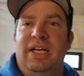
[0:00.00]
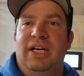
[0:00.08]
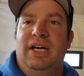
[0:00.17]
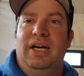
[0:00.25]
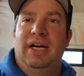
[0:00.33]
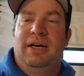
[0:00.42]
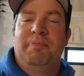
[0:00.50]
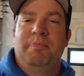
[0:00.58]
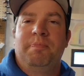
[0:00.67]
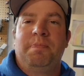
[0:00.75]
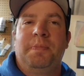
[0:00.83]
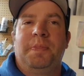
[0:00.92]
Um,
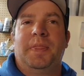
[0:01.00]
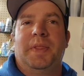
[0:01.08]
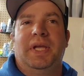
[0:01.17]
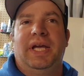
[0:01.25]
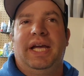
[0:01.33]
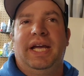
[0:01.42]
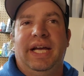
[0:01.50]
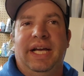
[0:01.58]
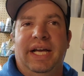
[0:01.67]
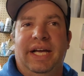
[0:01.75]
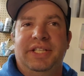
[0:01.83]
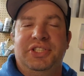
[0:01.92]

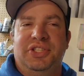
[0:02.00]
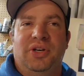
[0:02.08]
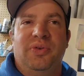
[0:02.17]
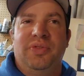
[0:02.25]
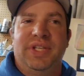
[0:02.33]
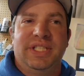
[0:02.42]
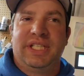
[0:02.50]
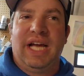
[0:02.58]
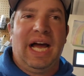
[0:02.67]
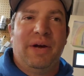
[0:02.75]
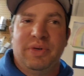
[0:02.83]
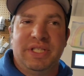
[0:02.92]
and so this
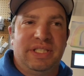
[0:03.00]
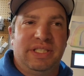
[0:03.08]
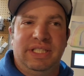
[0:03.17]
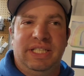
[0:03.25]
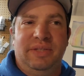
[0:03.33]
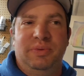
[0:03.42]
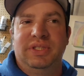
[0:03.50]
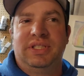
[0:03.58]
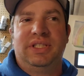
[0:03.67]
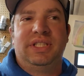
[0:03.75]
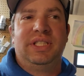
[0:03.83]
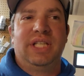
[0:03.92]
guy was, he was
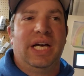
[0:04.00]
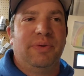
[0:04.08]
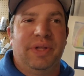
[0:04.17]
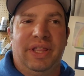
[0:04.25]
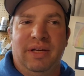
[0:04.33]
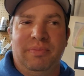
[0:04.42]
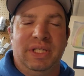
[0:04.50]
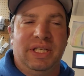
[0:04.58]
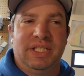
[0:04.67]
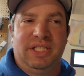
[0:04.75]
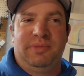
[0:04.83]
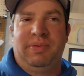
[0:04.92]
done with it
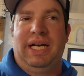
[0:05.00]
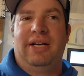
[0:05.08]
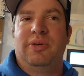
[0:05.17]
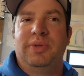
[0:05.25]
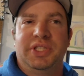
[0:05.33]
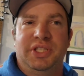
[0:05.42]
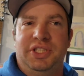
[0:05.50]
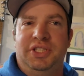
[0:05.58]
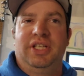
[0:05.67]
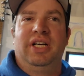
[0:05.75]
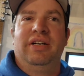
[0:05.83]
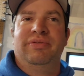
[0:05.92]
because his power would just
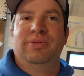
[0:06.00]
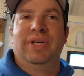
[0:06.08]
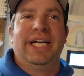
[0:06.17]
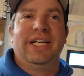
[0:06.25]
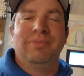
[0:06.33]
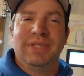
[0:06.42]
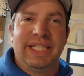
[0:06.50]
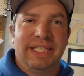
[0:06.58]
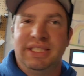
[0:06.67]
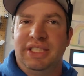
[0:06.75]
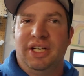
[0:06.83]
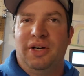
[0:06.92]
shut off randomly,
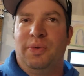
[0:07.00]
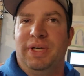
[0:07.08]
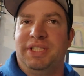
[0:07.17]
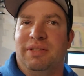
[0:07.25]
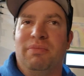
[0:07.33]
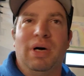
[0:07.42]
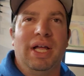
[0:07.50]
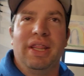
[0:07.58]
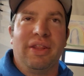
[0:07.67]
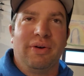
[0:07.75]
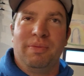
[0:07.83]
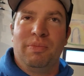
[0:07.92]
you know, once a
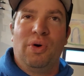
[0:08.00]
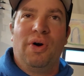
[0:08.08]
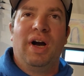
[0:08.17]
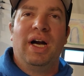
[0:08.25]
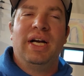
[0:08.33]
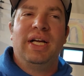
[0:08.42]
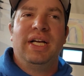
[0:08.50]
month or more.